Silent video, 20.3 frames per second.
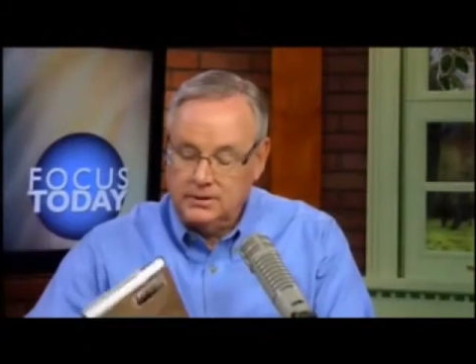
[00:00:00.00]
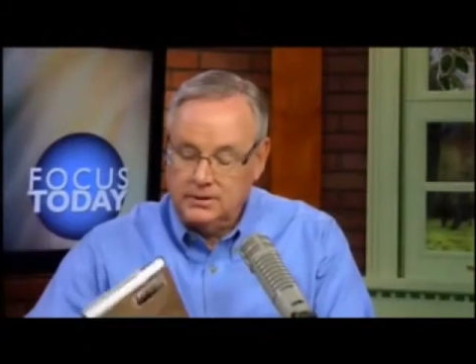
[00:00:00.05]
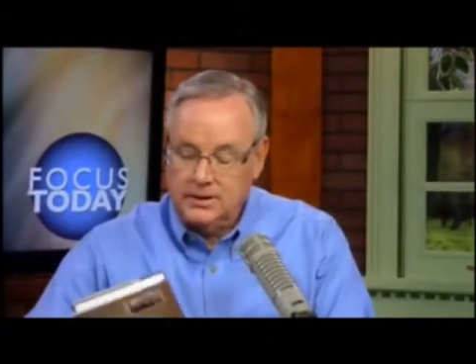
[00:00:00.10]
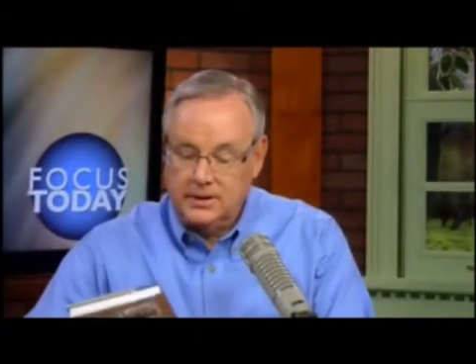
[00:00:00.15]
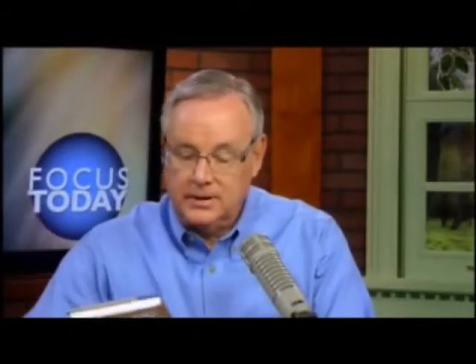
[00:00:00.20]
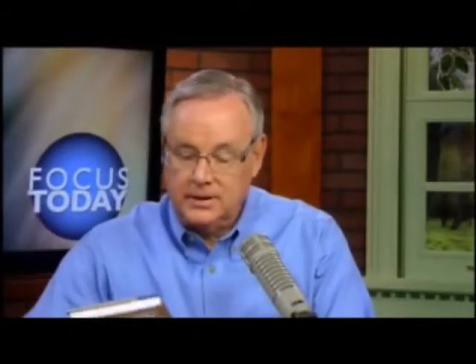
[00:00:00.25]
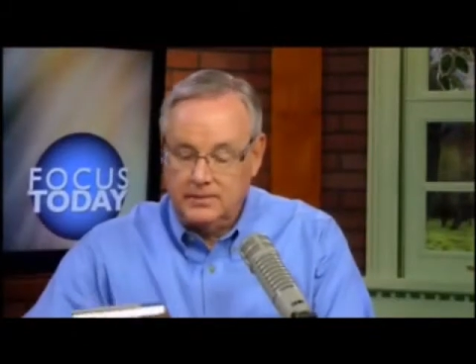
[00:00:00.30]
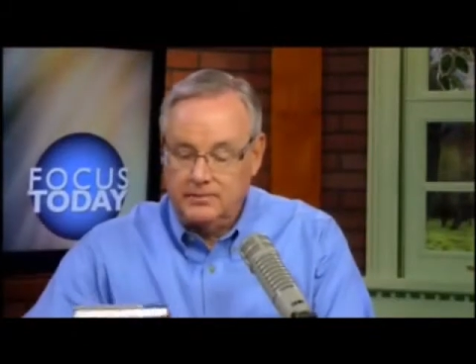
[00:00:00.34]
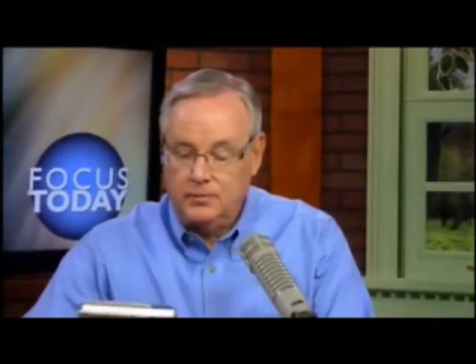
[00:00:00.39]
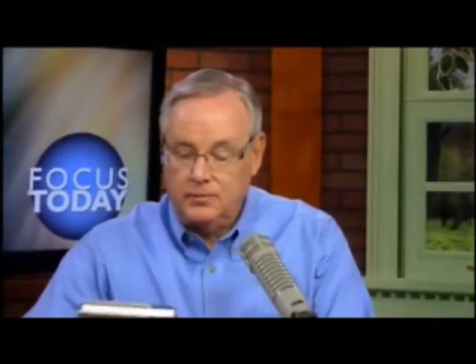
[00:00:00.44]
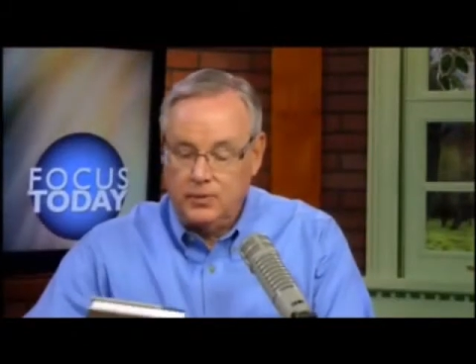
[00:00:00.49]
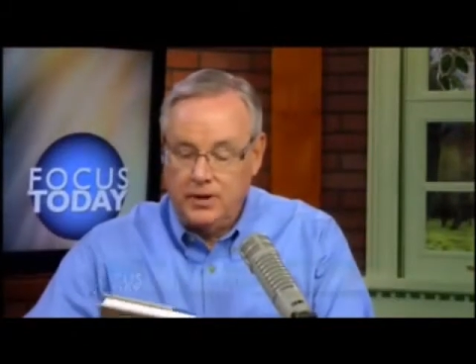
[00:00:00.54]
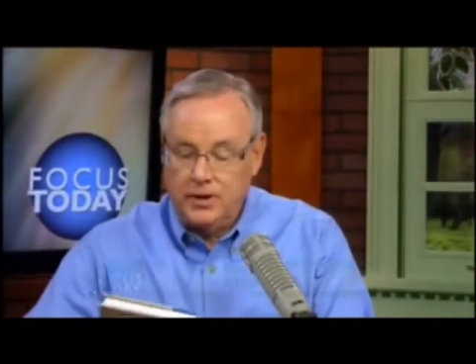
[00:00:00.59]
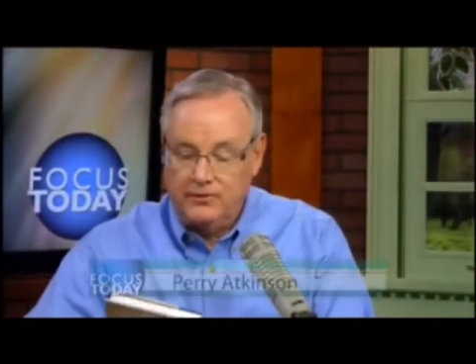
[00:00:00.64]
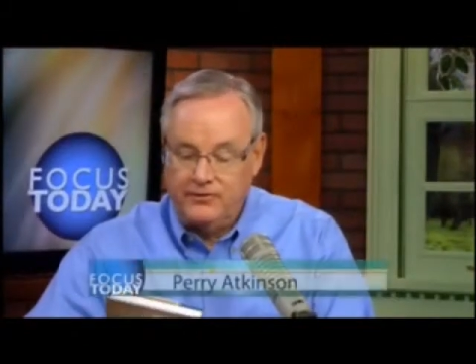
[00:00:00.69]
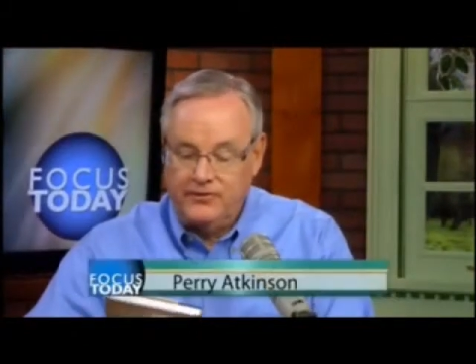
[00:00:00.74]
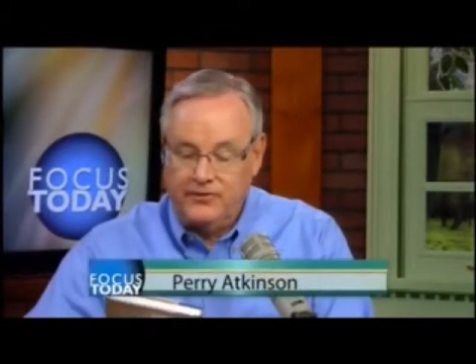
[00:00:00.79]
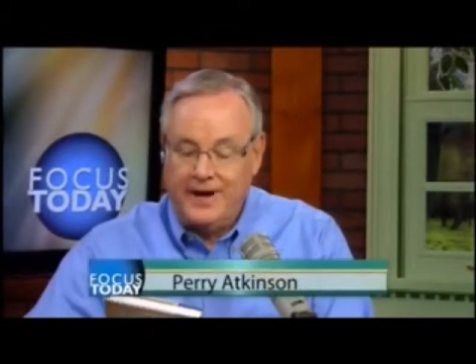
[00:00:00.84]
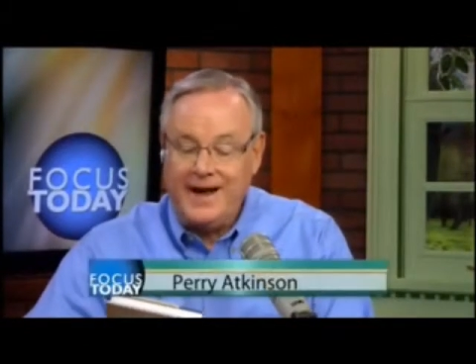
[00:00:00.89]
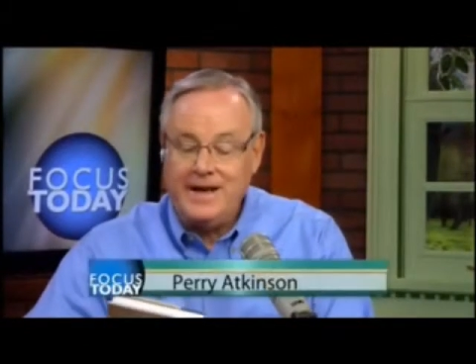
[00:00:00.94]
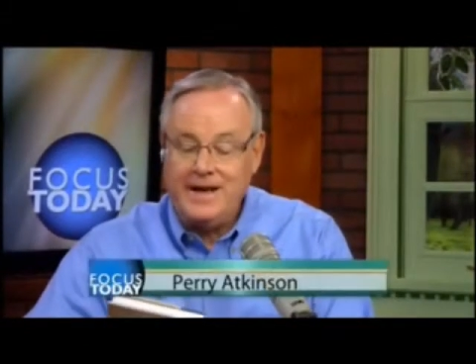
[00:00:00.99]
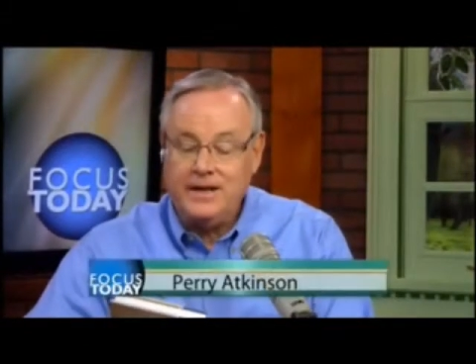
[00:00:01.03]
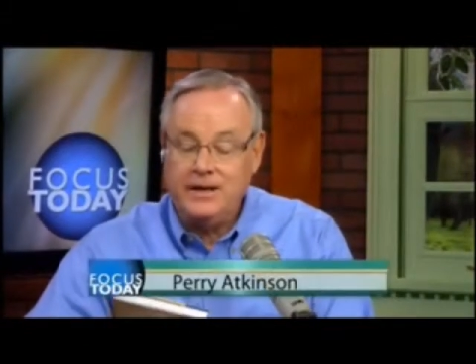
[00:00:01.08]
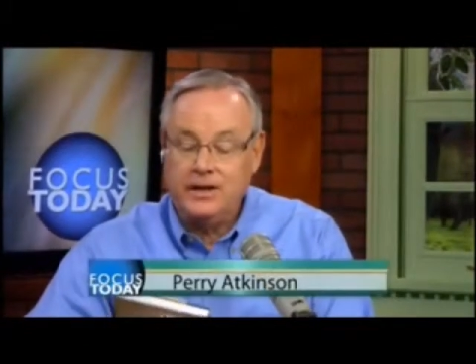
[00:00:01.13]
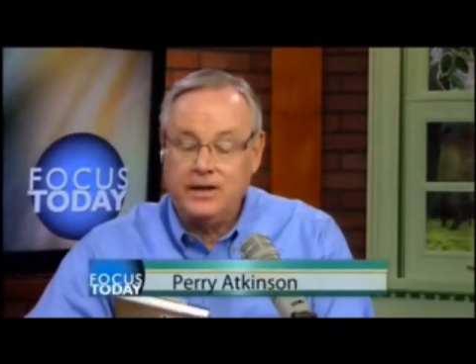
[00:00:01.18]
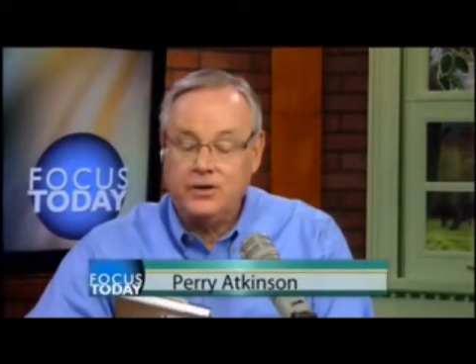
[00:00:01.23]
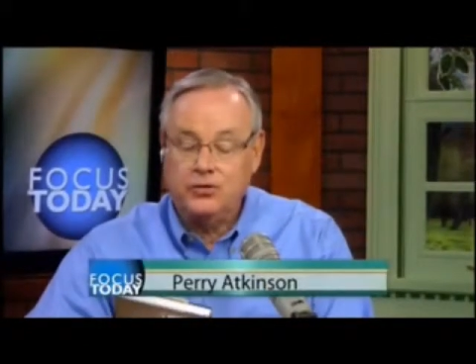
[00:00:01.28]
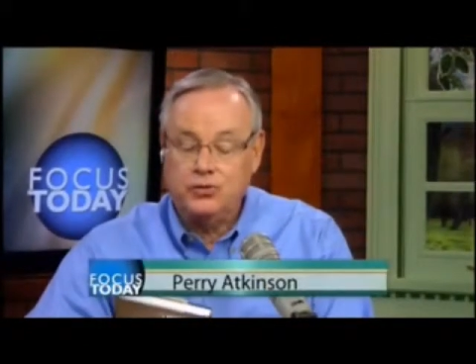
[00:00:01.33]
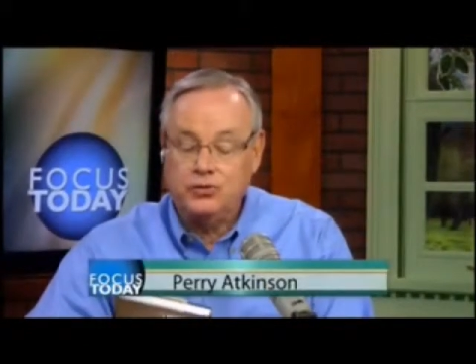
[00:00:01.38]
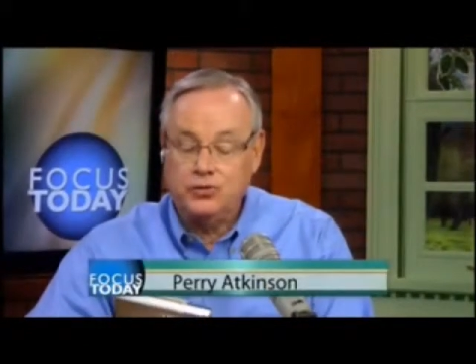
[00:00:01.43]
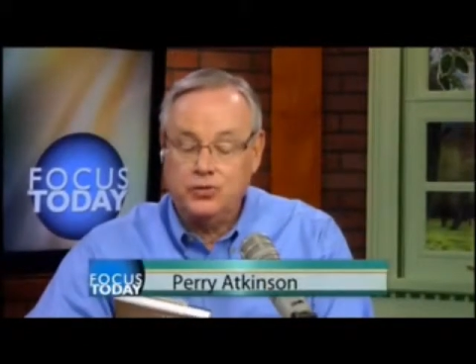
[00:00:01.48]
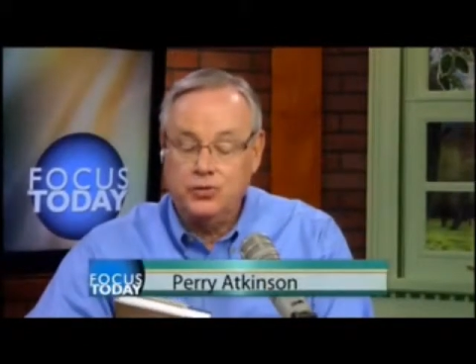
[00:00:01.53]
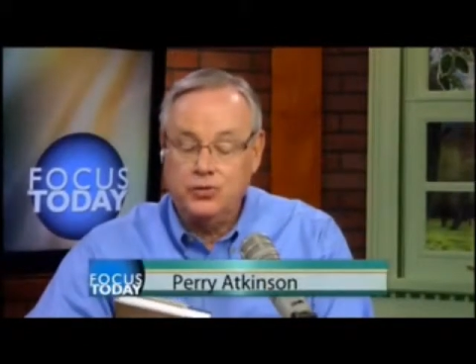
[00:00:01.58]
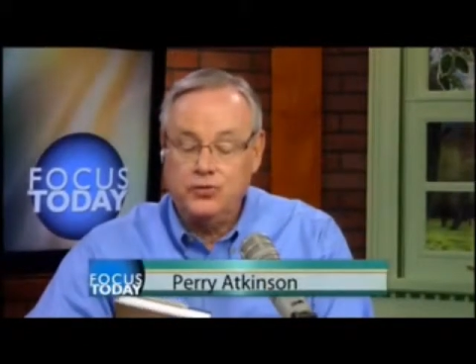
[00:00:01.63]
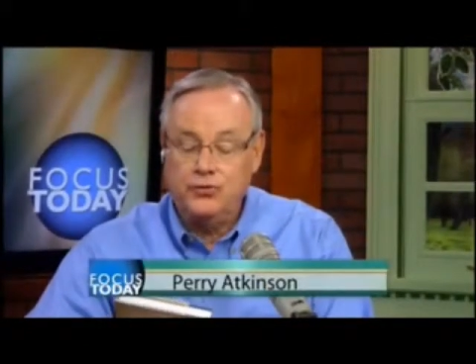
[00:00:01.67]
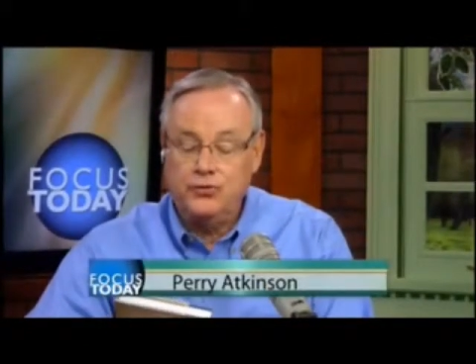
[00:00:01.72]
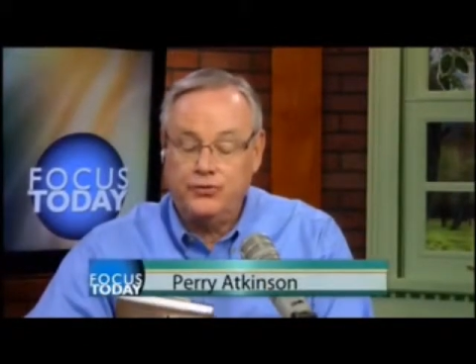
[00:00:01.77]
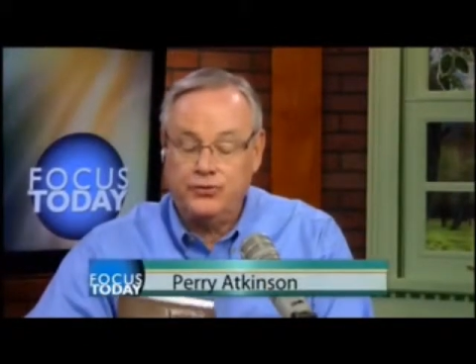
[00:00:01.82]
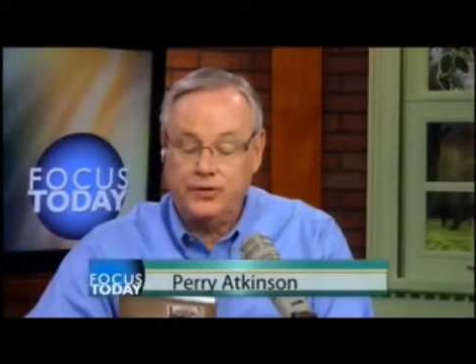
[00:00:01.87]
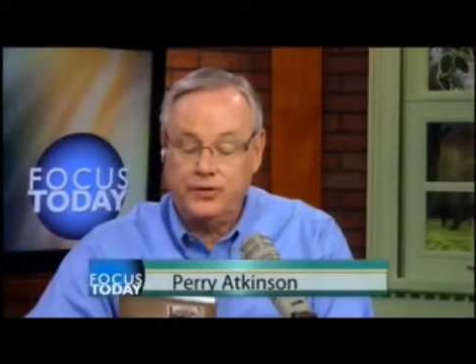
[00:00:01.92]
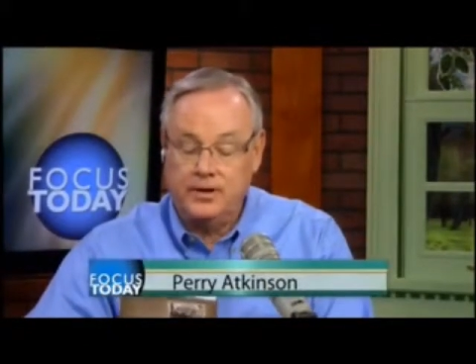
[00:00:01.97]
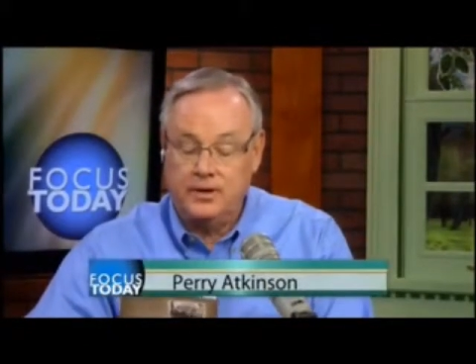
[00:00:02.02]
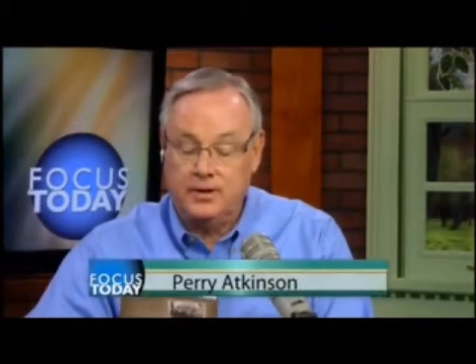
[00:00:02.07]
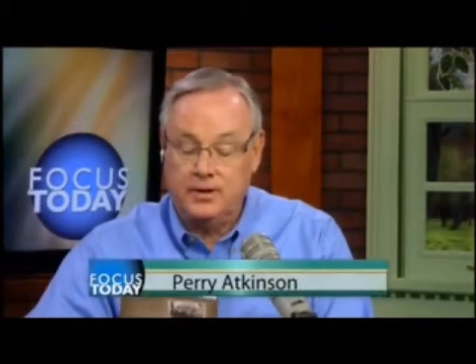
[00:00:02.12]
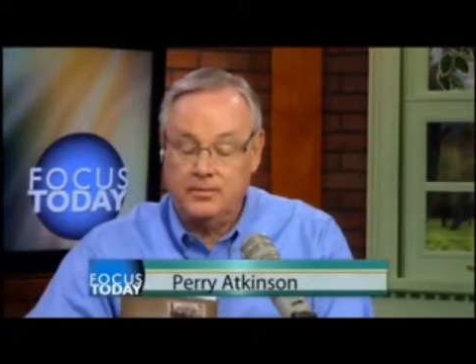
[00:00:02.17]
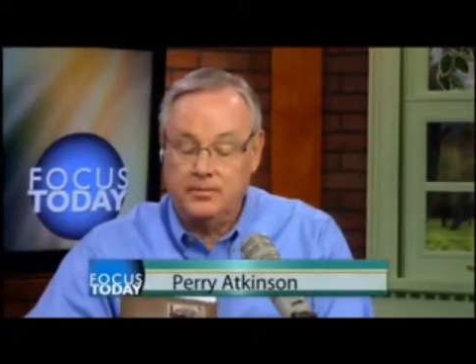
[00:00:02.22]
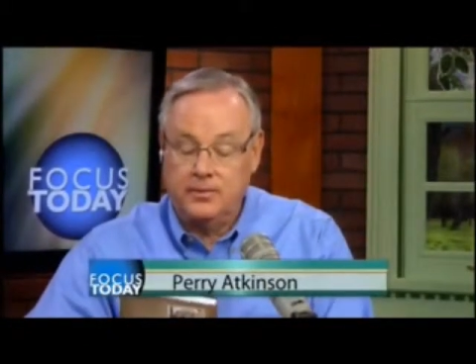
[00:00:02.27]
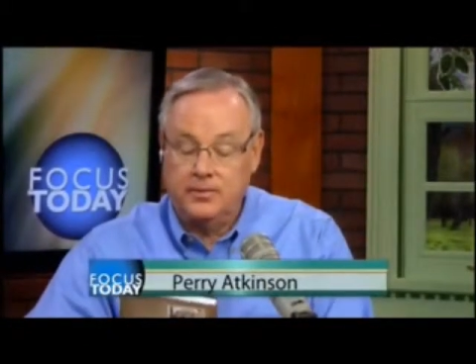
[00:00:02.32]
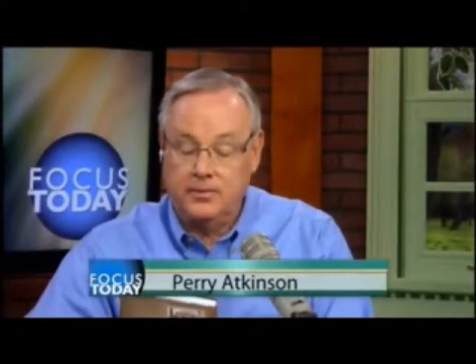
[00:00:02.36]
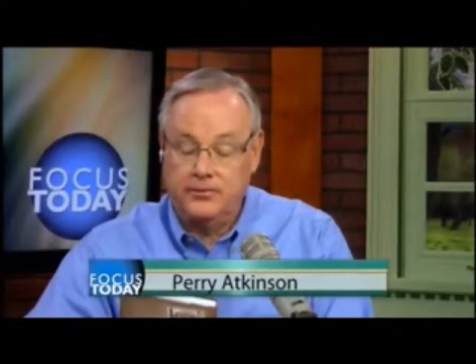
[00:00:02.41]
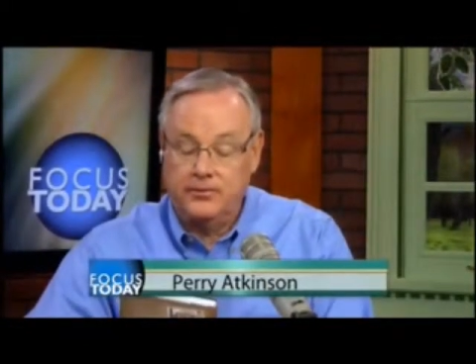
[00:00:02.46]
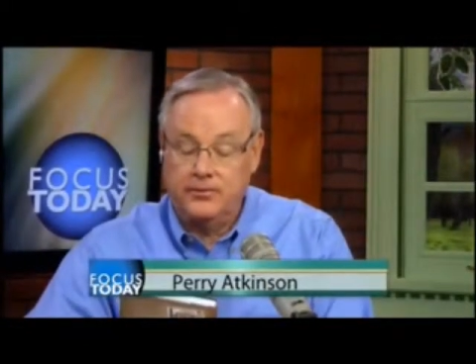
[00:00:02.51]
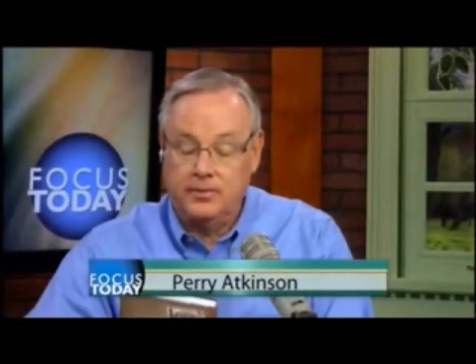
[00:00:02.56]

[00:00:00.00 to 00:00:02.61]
uh, well, Finding True Freedom